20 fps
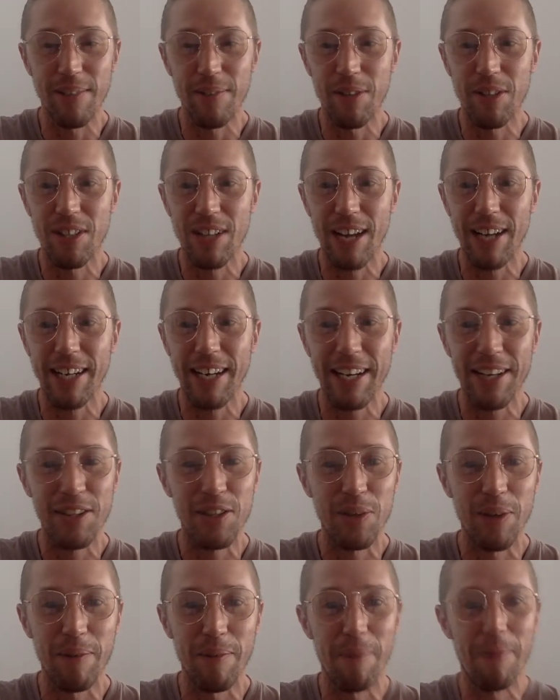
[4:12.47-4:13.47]
He was sat
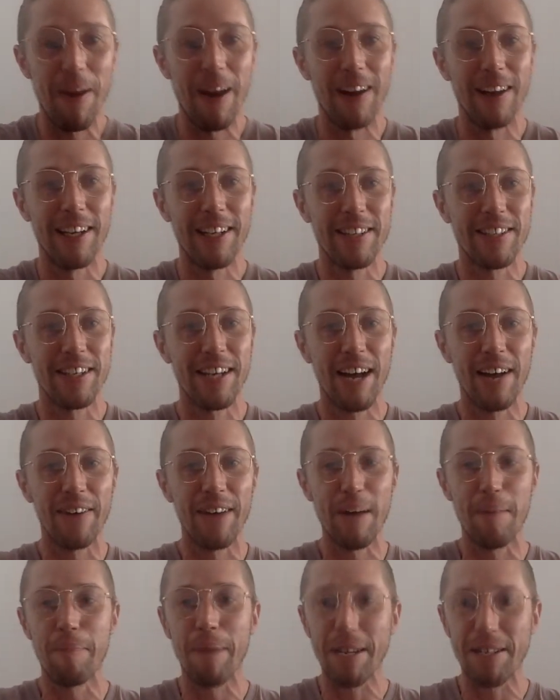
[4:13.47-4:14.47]
next to him, apparently. So now
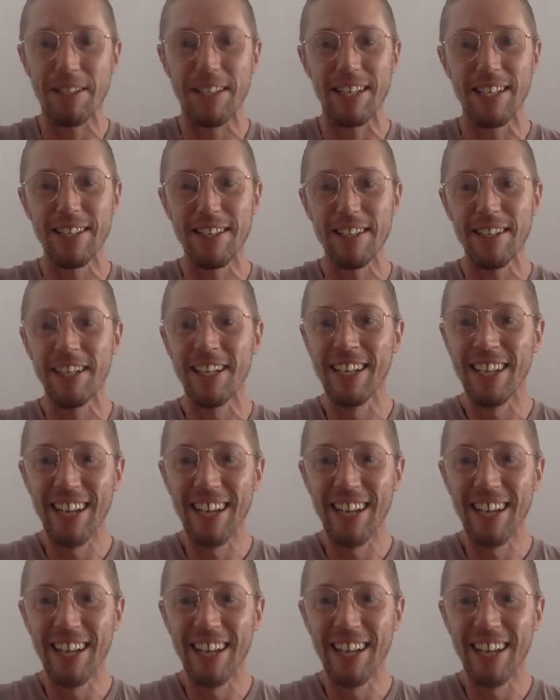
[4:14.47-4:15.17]
they're besties.